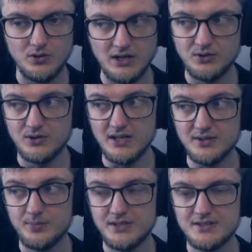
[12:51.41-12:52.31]
Like, you
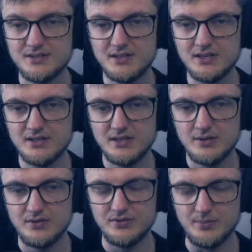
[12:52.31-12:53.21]
can't play this card
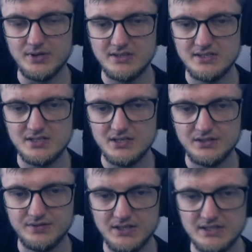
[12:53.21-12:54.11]
if the meta is
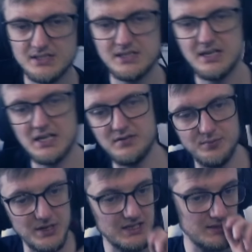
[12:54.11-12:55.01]
really fast. Like, if
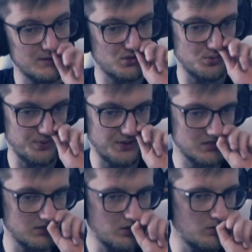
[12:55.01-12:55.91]
meta is super
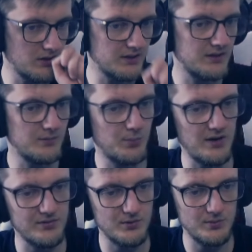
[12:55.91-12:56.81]
slow and
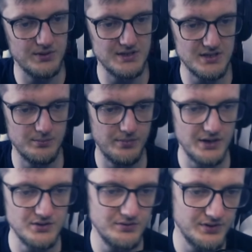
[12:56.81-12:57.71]
everyone plays a
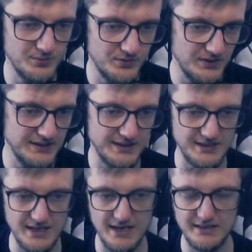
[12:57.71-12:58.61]
bunch of removal,
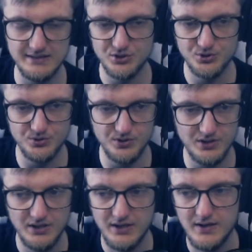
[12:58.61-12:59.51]
then yeah, sure.